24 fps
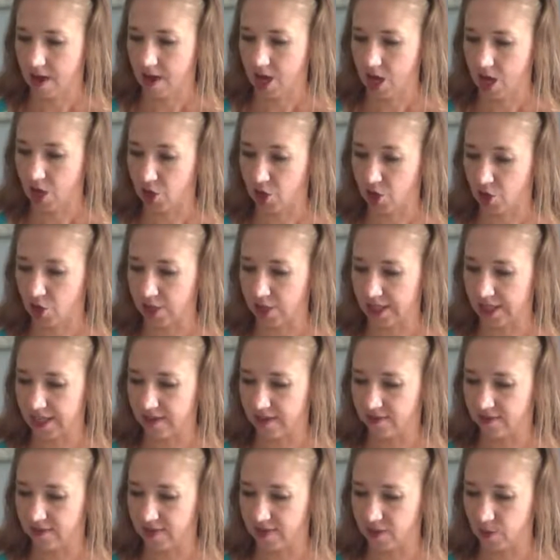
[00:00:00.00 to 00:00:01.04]
good
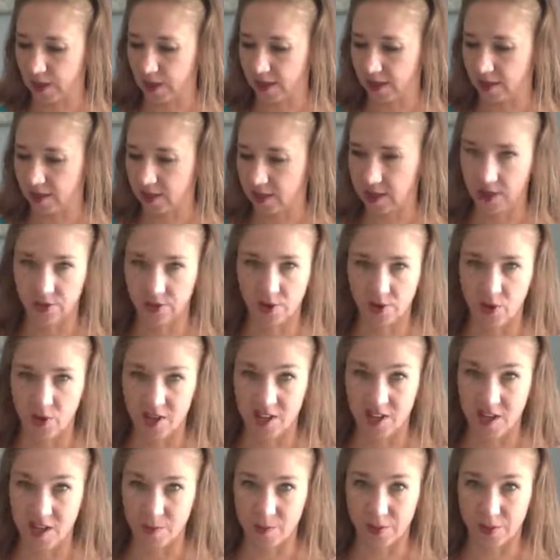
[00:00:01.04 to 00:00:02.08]
gift as well. You can throw in
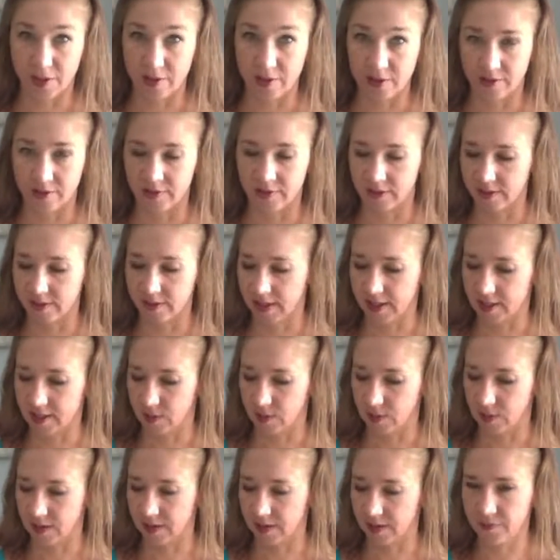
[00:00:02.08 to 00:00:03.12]
a couple other fun things
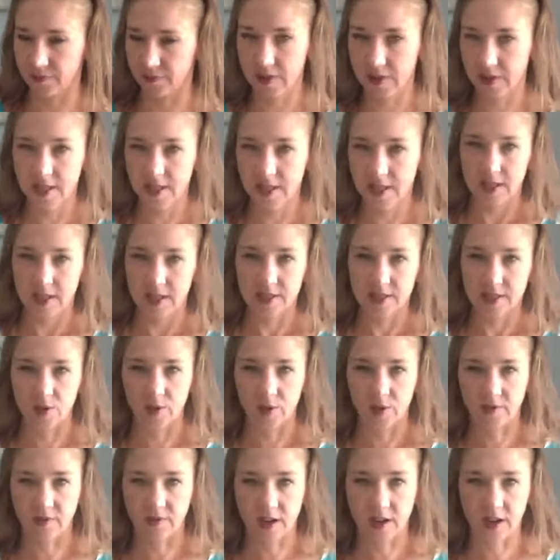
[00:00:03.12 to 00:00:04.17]
with it. So
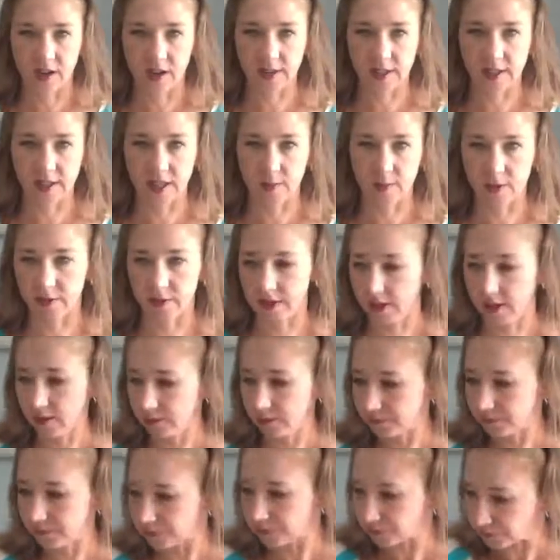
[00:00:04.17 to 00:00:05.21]
we've got our label there.